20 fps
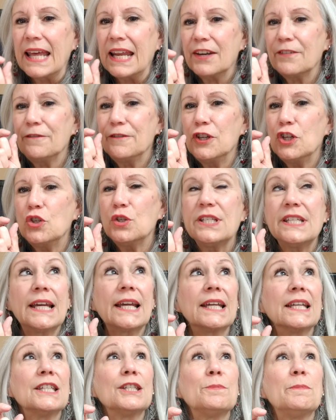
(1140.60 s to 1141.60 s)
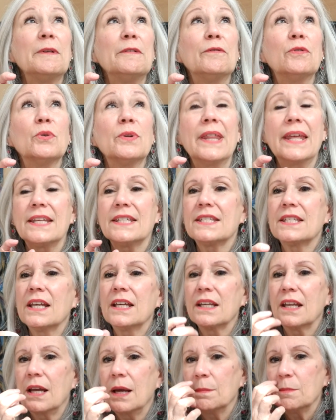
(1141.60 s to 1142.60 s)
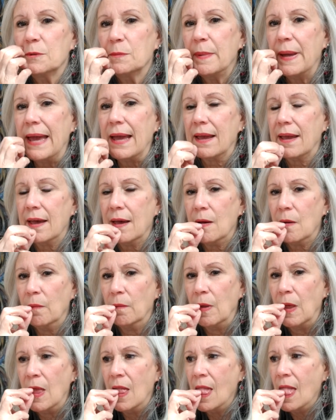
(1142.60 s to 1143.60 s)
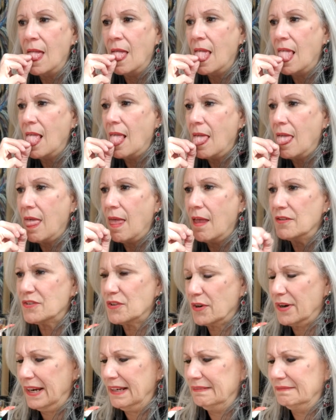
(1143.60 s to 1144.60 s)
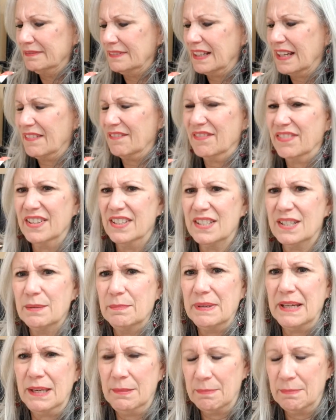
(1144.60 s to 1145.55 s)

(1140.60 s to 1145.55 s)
few seconds before that sun comes back out, sorry, got fuzz in my,